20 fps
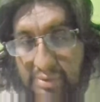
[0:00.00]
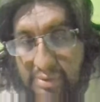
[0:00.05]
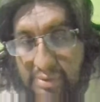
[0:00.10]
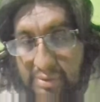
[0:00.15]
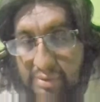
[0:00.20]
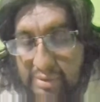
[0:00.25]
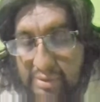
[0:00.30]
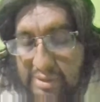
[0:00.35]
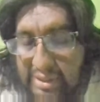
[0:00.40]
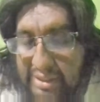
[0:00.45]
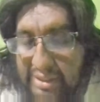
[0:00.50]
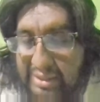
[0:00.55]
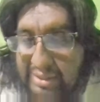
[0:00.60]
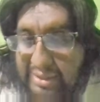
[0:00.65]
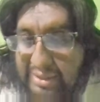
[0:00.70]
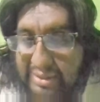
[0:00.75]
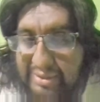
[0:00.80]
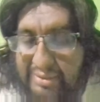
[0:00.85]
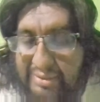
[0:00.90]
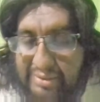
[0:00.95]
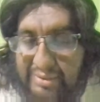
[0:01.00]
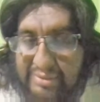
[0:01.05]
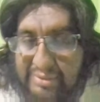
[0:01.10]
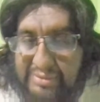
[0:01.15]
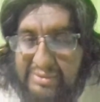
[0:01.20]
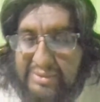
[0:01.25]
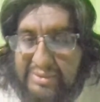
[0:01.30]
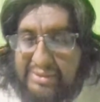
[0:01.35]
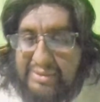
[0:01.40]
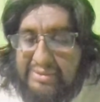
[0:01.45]
Okay, I
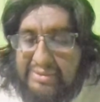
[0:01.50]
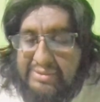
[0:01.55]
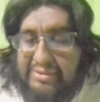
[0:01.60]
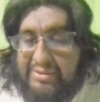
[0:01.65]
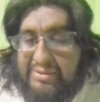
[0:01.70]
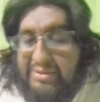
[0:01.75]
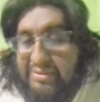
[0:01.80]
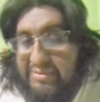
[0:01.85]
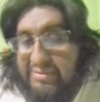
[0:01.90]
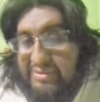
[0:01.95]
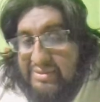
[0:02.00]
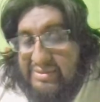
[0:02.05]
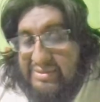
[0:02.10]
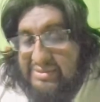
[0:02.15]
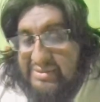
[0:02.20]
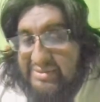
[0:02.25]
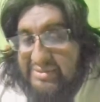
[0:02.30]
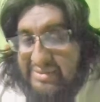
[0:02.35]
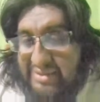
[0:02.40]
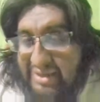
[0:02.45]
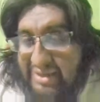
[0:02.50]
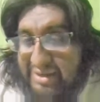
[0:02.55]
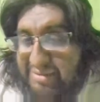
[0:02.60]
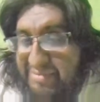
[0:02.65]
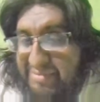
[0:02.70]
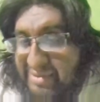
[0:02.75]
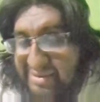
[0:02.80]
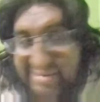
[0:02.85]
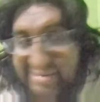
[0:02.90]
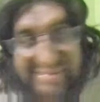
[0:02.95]
think the
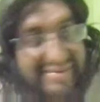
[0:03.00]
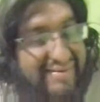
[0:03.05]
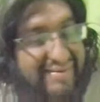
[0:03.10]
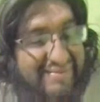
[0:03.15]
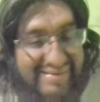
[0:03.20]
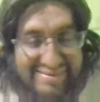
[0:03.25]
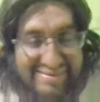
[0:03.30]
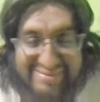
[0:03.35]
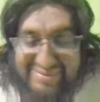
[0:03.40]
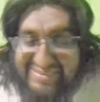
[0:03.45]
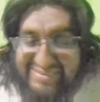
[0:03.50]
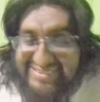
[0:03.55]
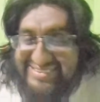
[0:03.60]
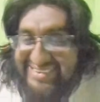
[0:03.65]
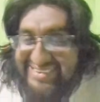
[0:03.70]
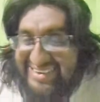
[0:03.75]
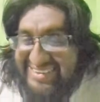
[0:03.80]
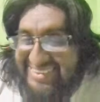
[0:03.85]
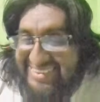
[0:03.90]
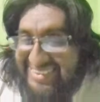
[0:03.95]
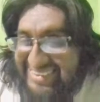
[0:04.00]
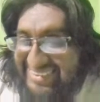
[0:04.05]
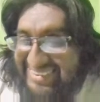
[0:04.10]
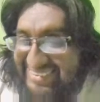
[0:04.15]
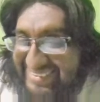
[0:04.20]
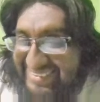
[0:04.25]
animal around started.